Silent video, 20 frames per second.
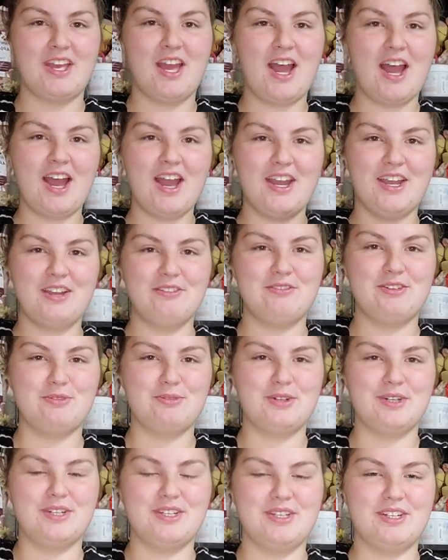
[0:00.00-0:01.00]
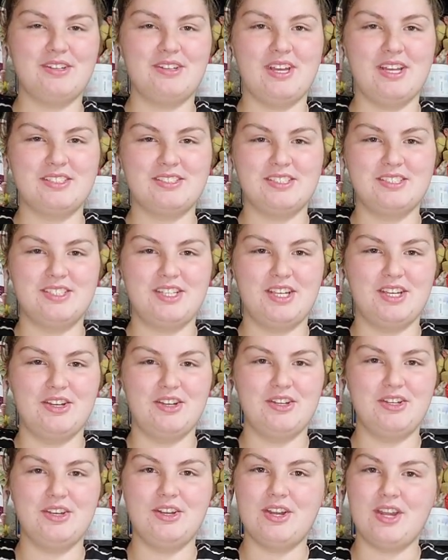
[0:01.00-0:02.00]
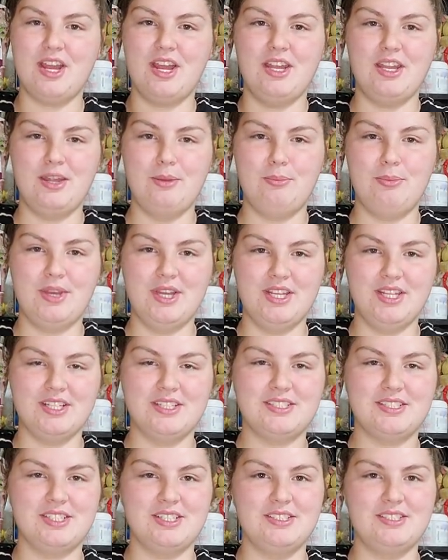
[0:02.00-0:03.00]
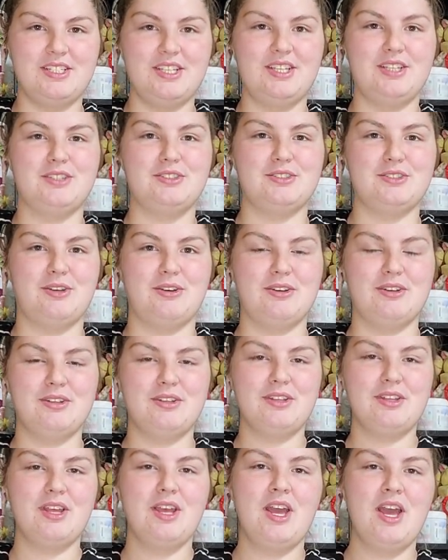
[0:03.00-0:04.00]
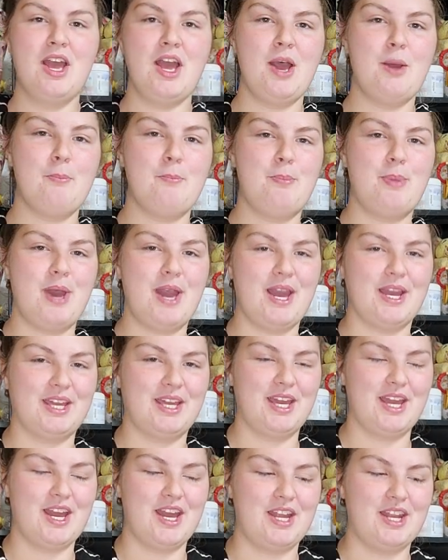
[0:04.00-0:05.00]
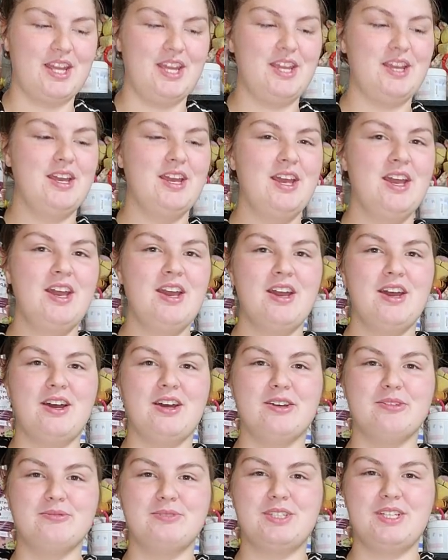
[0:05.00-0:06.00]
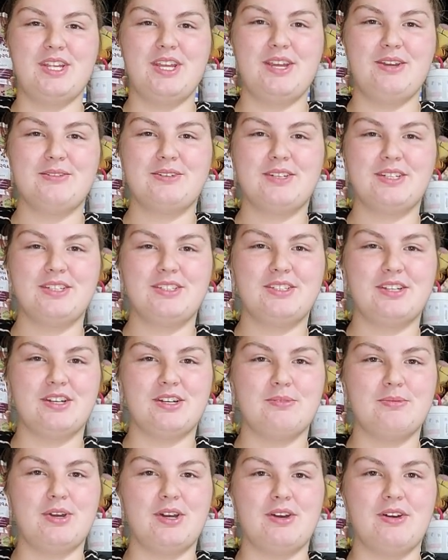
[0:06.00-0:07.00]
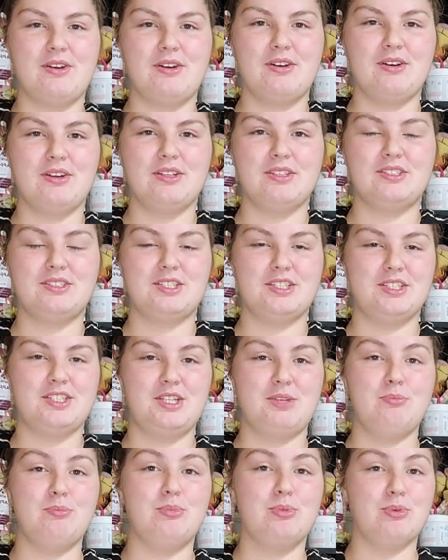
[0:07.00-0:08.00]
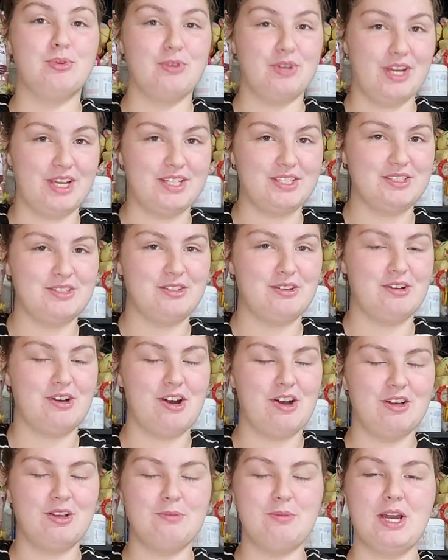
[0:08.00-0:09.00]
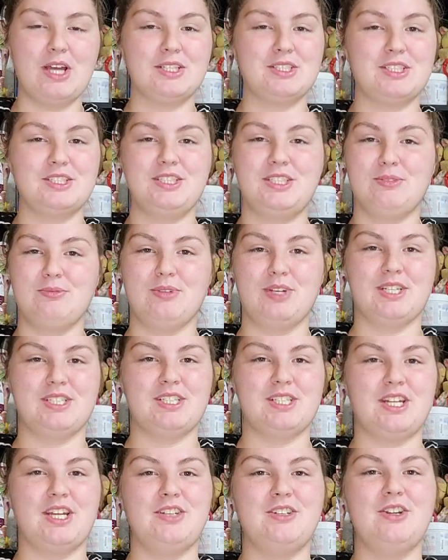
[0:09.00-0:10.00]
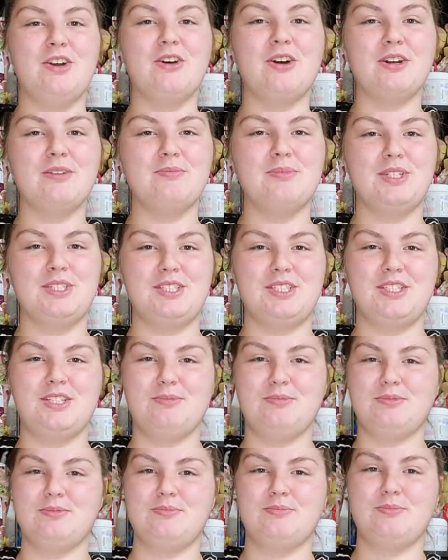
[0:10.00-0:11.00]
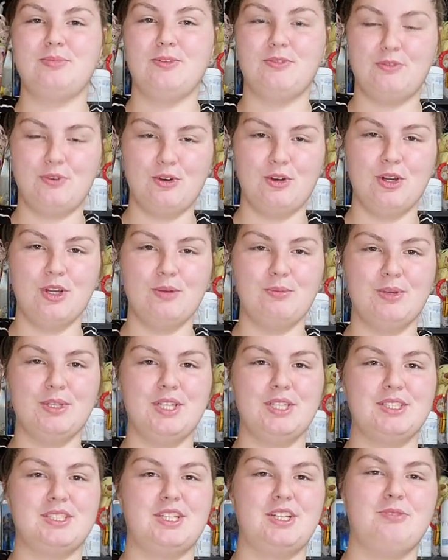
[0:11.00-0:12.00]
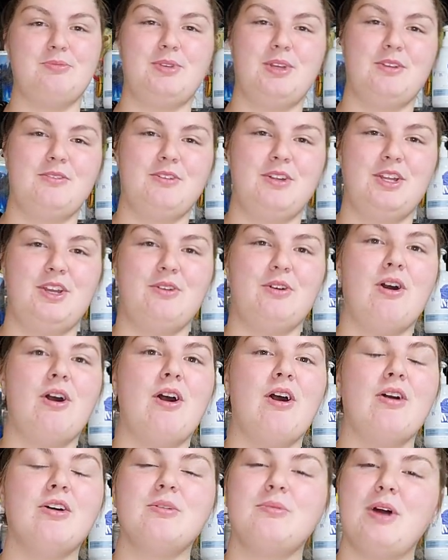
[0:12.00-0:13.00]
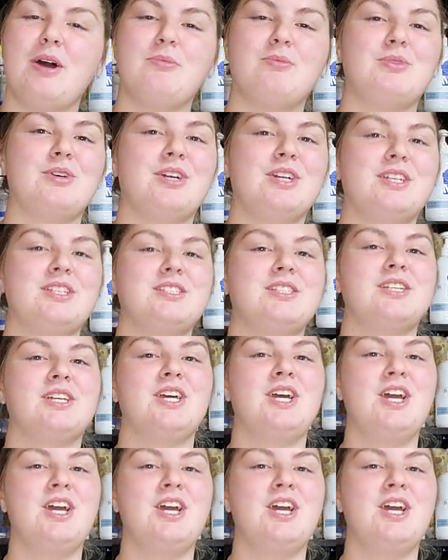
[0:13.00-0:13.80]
Hi everyone, Alexis here, your independent Scentsy consultant, back at it. Today we're going to talk about Scentsy Bricks, so all about Scentsy Bricks. And I know I mentioned them before, but this is going to be a video all about bricks.